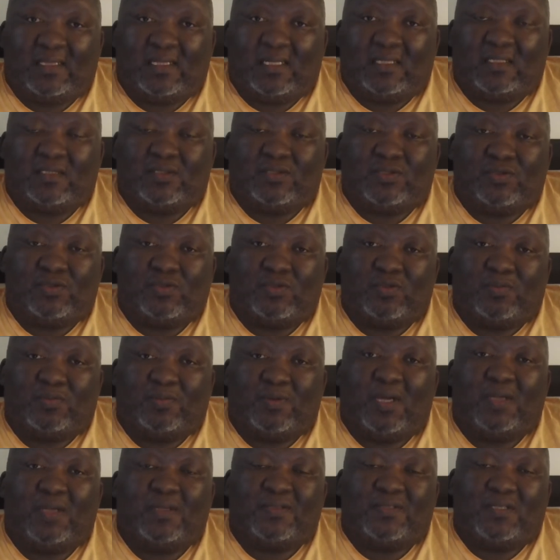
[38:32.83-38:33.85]
that is two
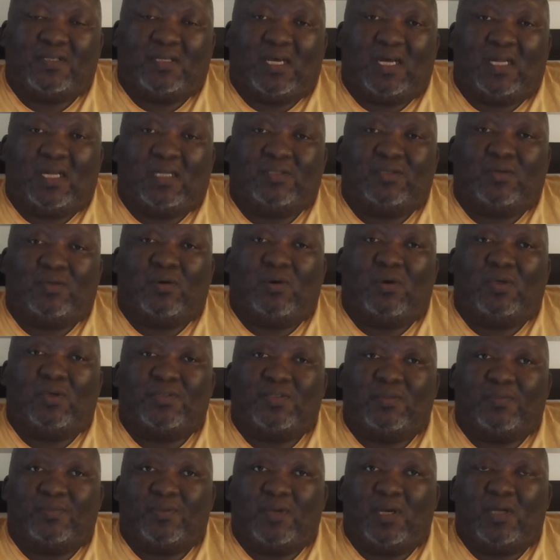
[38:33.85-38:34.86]
sopranos and alto, or a
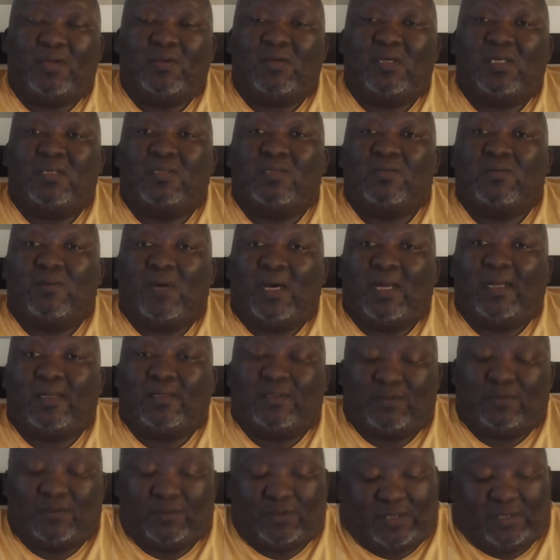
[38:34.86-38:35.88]
soprano and two
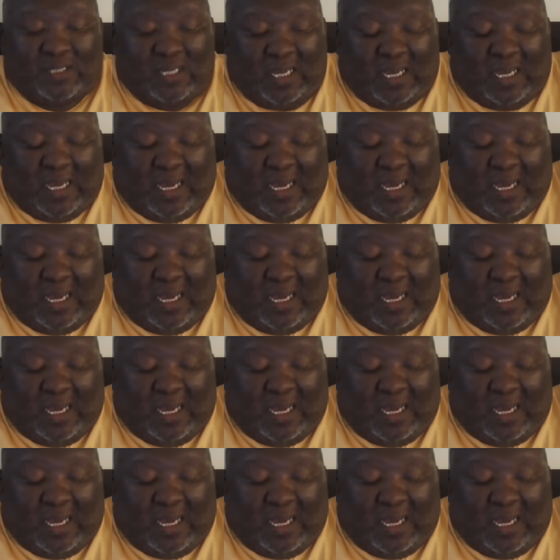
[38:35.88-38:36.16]
altos.